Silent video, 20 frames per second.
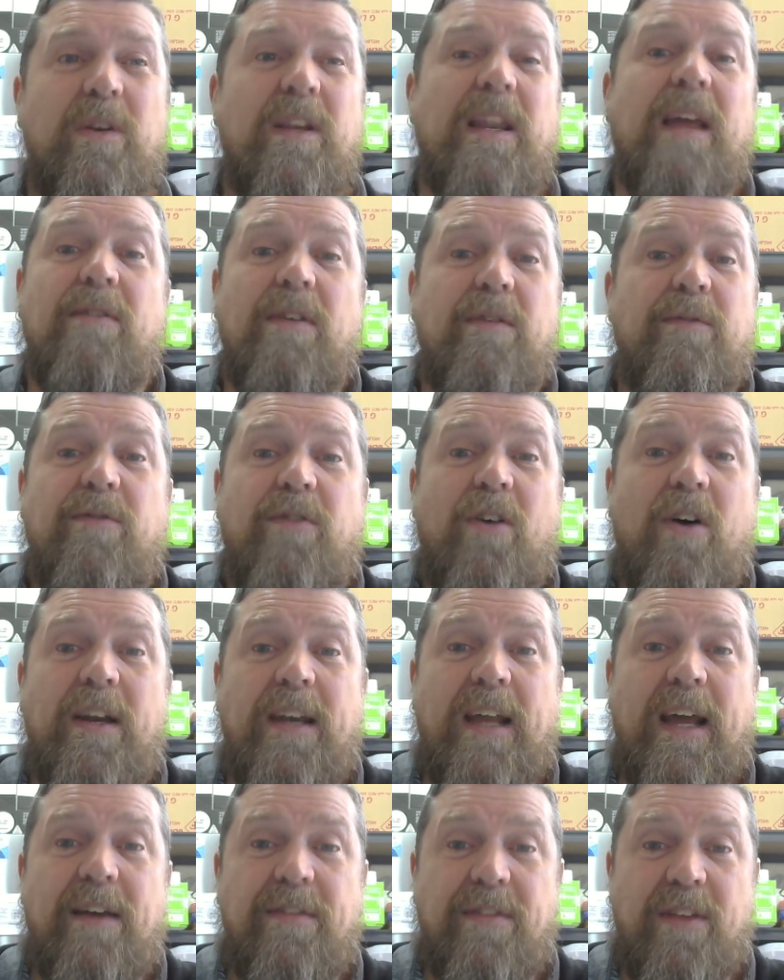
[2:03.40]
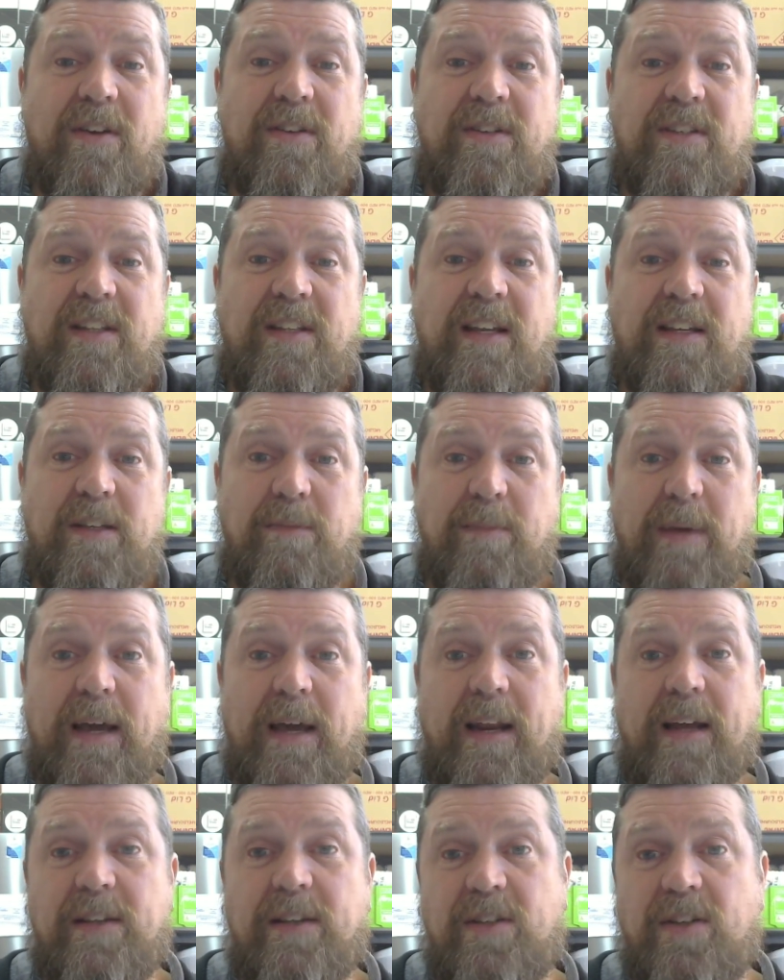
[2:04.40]
never find out those things
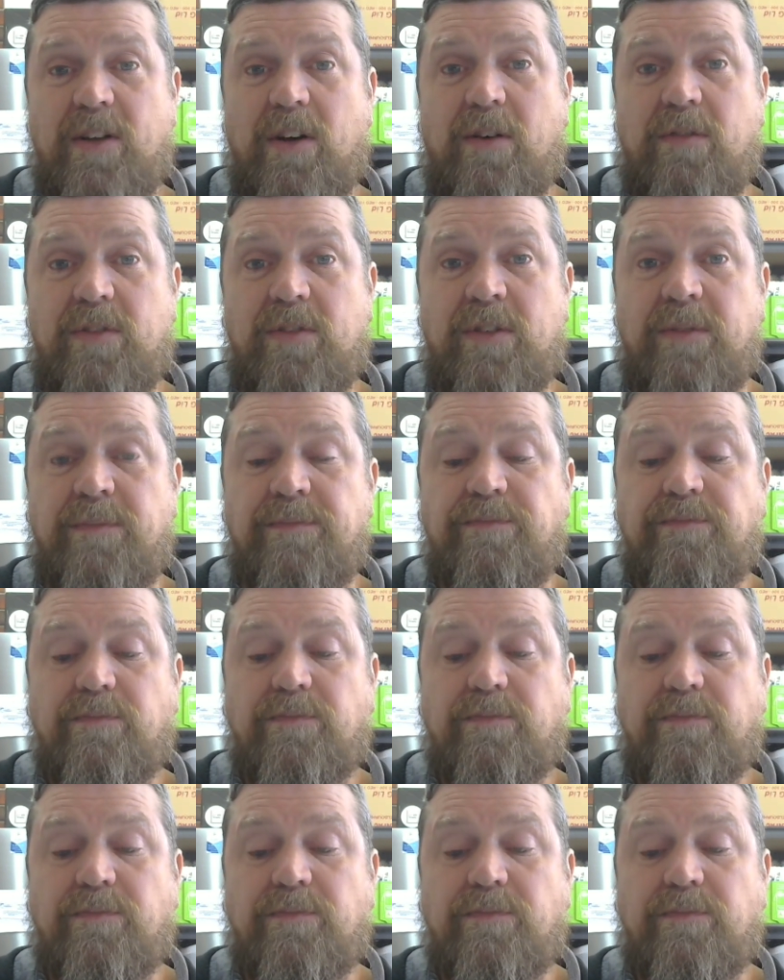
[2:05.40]
about ourselves.